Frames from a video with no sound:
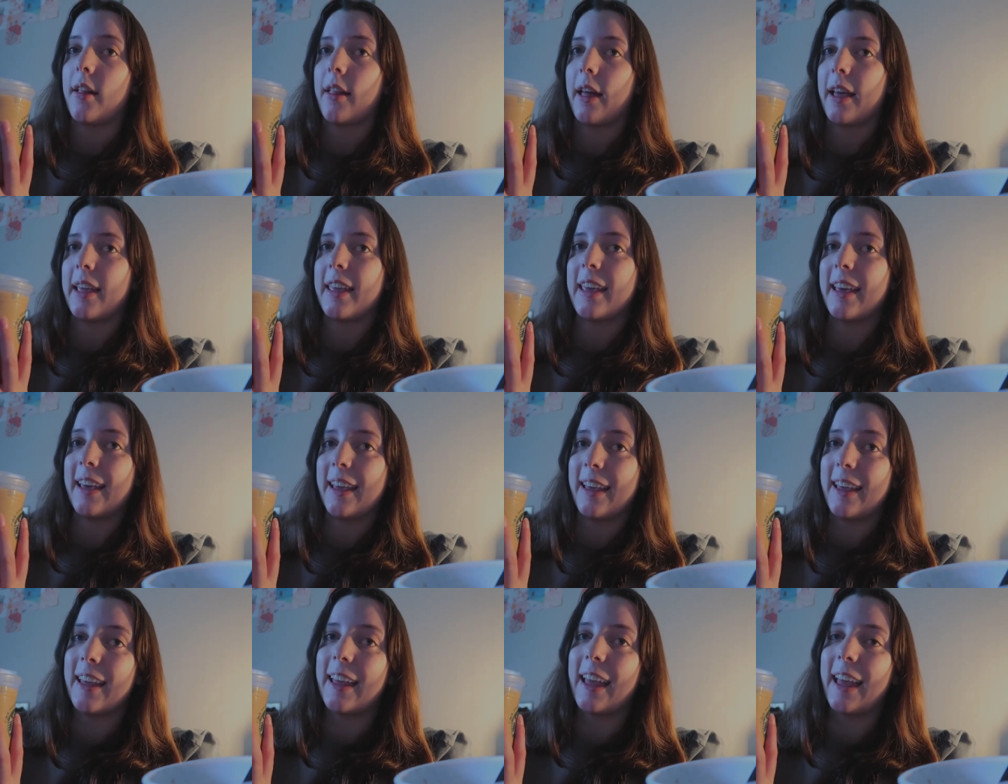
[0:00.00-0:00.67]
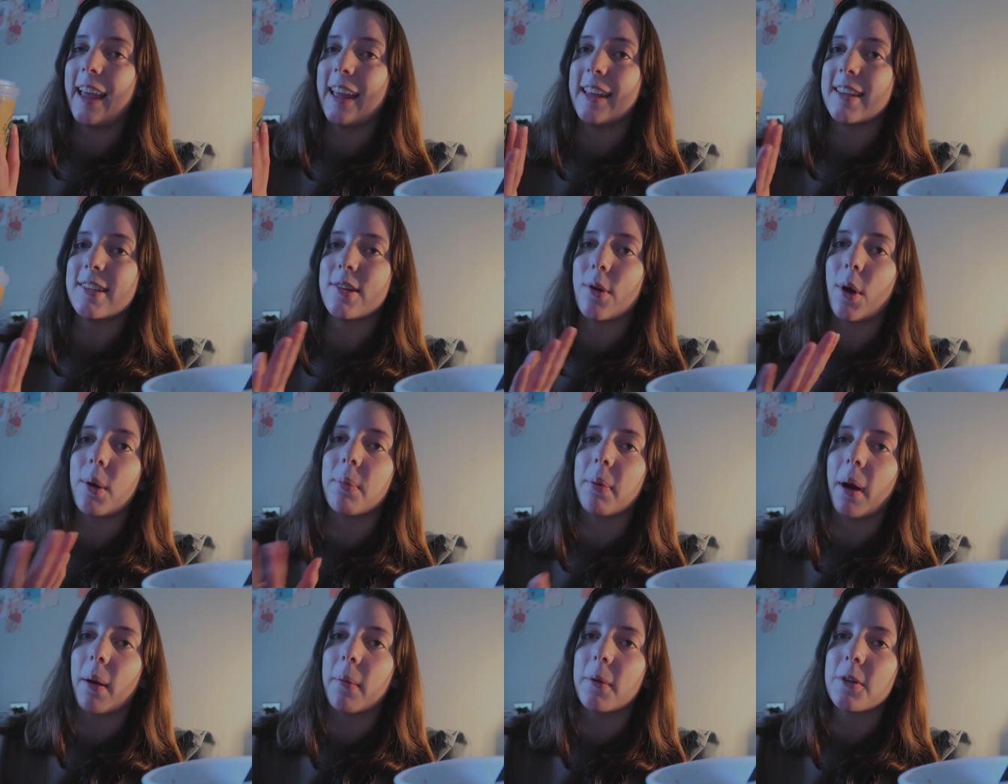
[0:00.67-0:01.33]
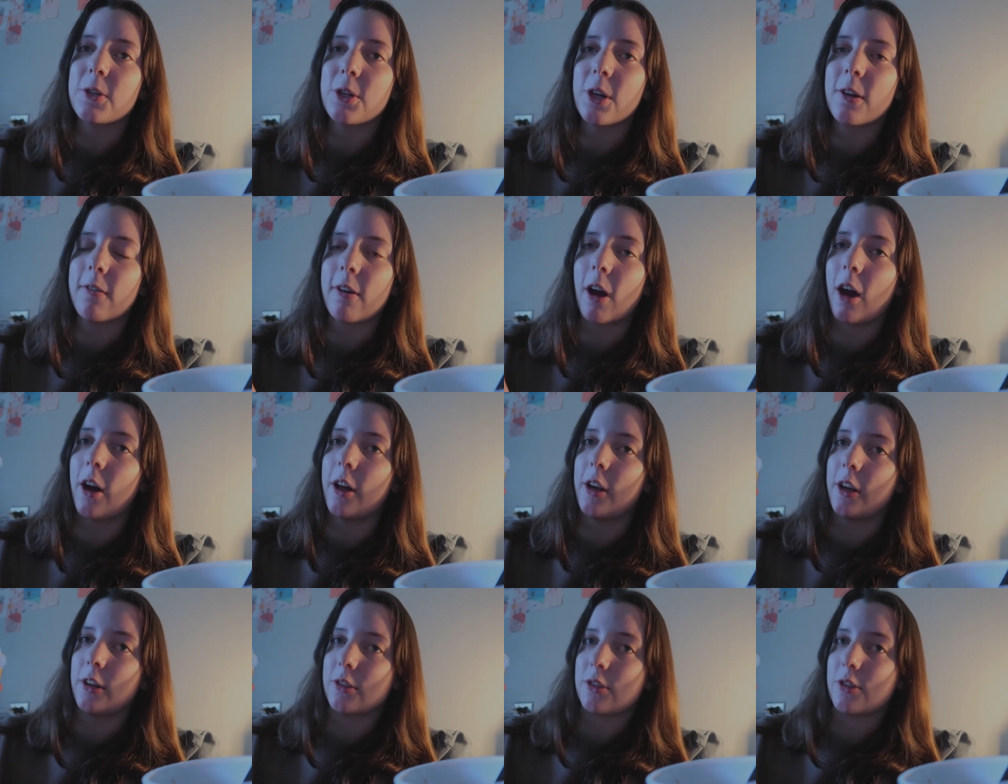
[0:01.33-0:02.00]
like it. And so I probably should have
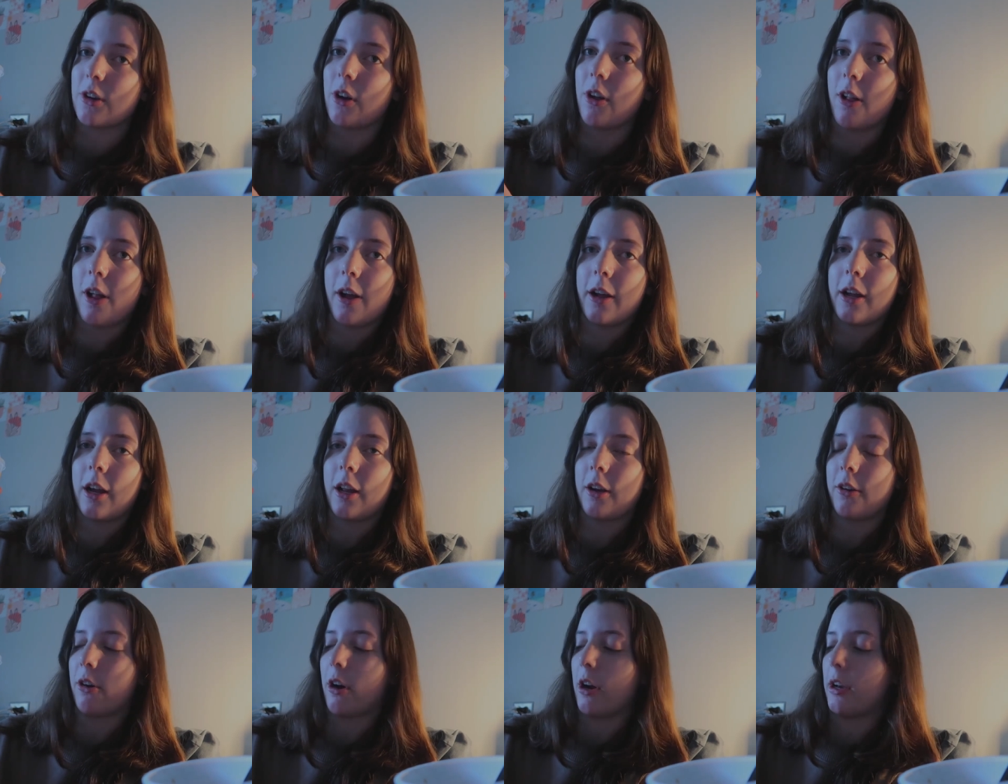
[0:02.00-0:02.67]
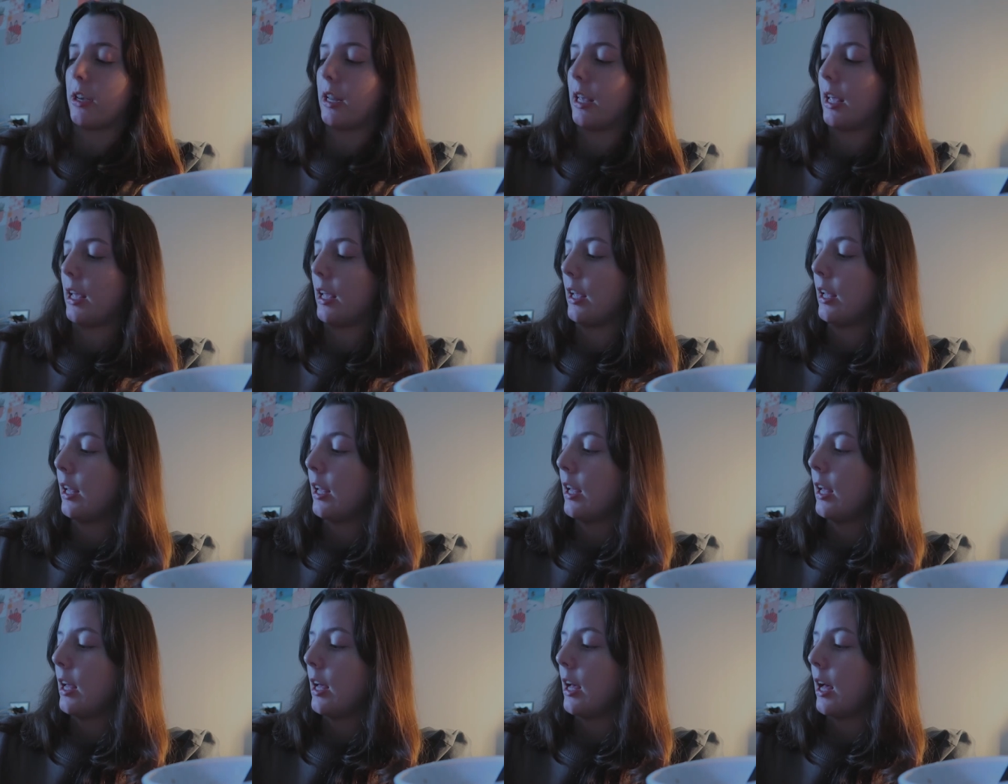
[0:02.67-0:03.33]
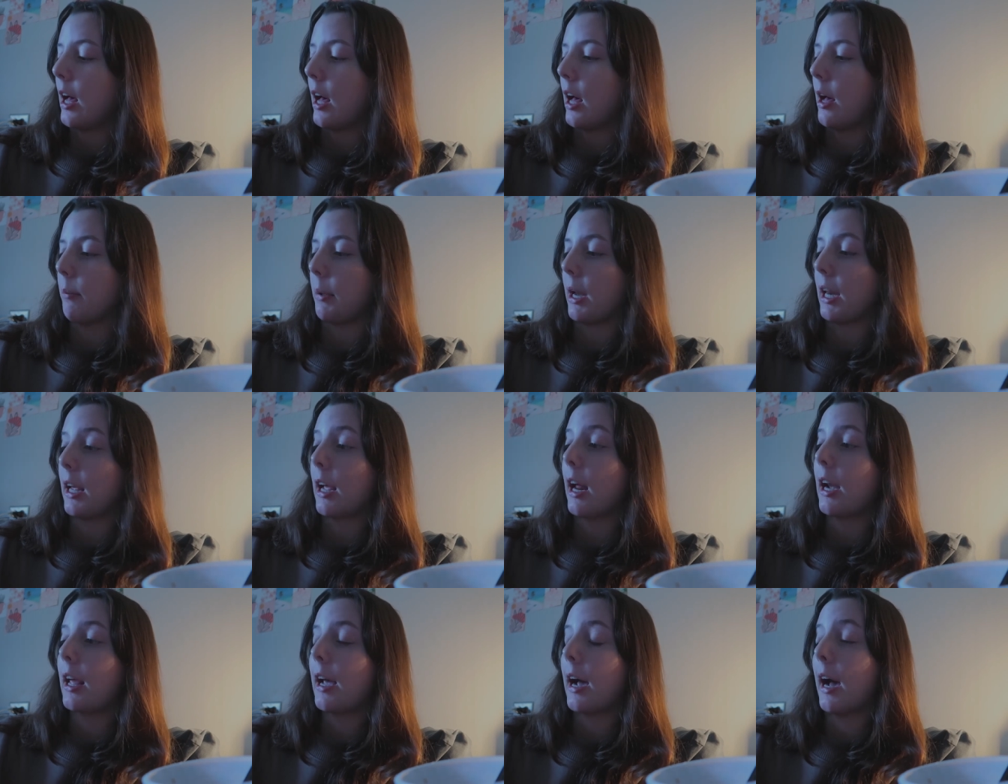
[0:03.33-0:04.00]
gotten a tall, I got a grande, um, but
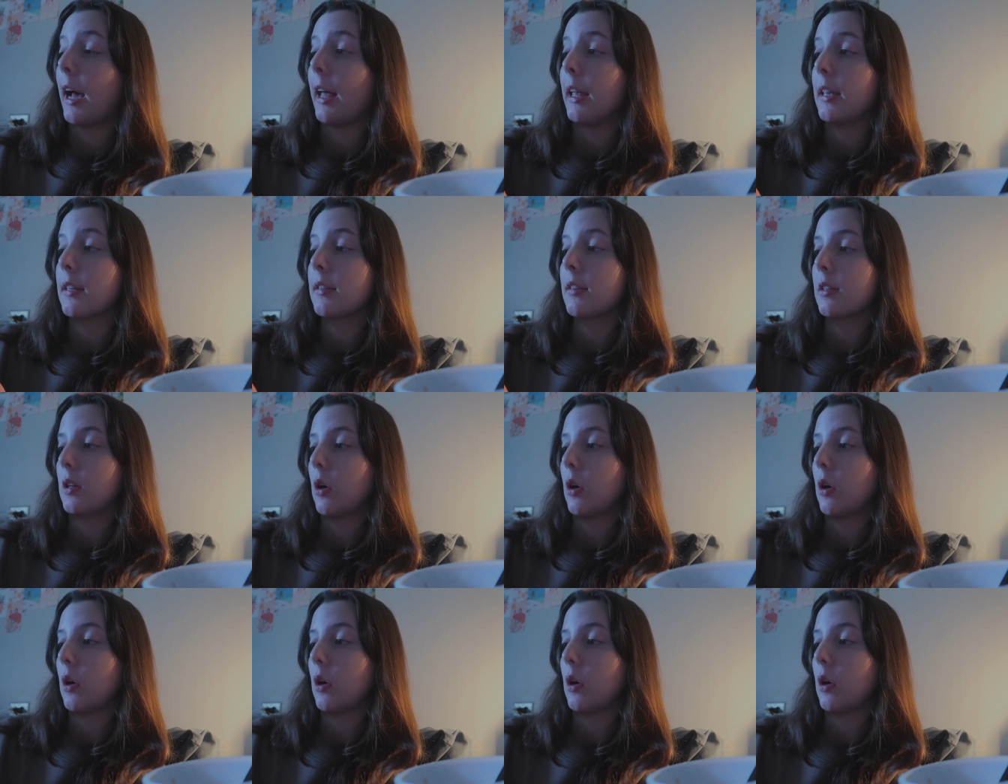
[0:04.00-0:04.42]
I got it iced.